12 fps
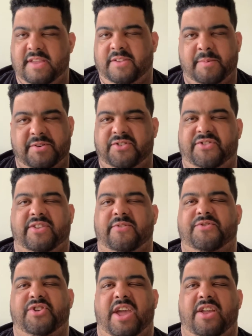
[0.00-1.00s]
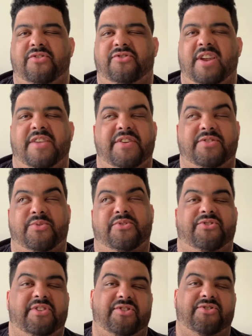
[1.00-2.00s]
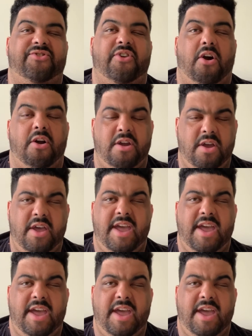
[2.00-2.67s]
as much as things have changed, and I think those distinctions are